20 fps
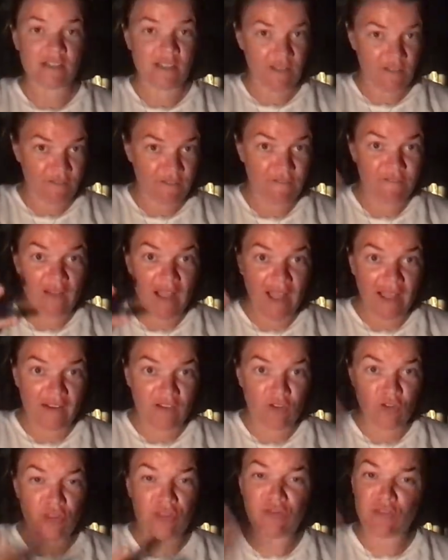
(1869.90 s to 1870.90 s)
the
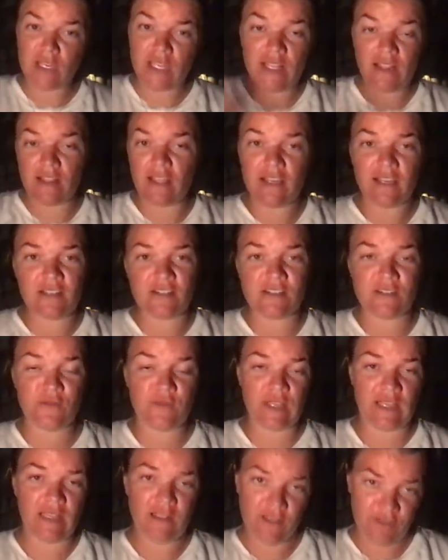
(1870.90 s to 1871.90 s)
final 3 letters of
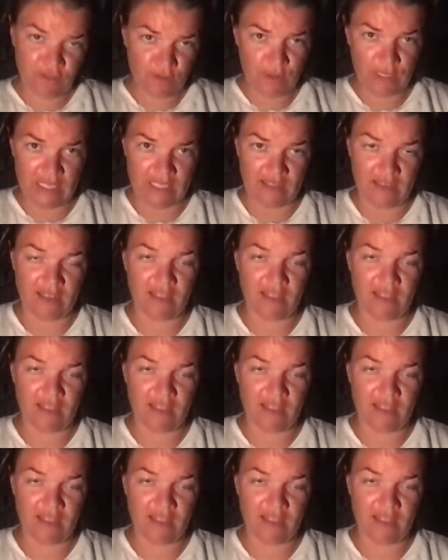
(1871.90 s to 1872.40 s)
the alphabet.